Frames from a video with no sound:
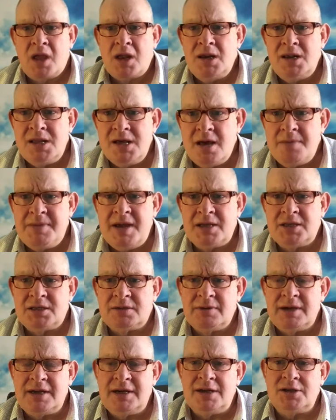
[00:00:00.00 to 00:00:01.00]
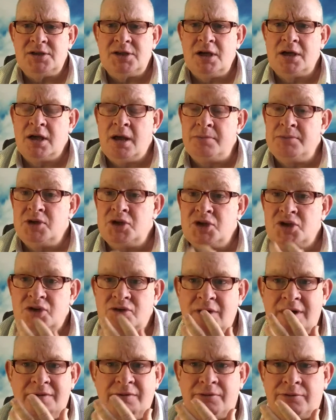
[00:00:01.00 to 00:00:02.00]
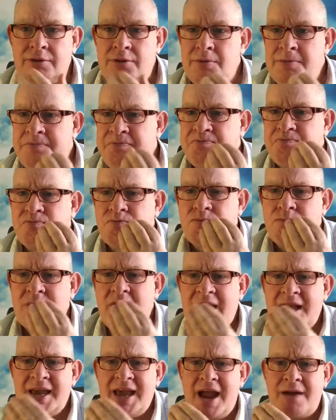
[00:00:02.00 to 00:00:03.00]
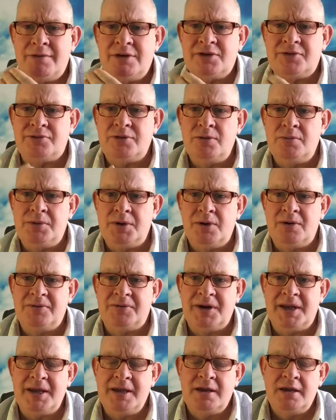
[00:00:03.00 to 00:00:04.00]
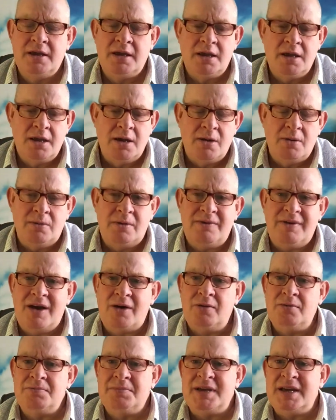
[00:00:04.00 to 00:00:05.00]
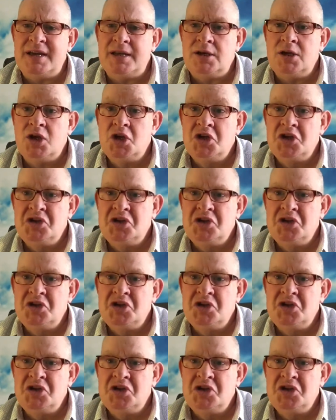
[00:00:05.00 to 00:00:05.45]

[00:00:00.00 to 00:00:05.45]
A little bit of sweetness that comes straight through, carries through beautifully without being